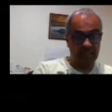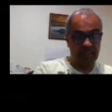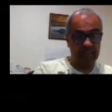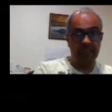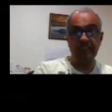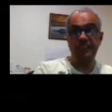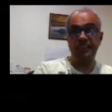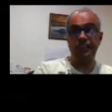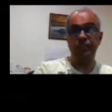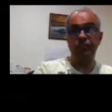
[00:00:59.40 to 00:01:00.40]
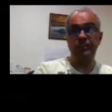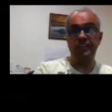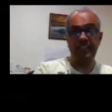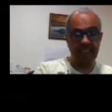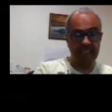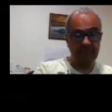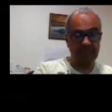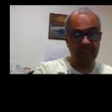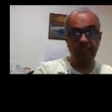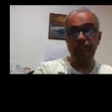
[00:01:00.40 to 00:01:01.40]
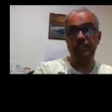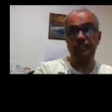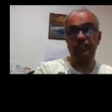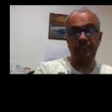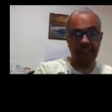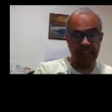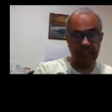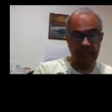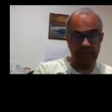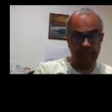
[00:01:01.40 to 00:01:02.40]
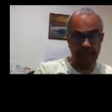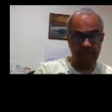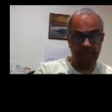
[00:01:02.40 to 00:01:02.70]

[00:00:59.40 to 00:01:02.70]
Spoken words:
and this is username, so user.name.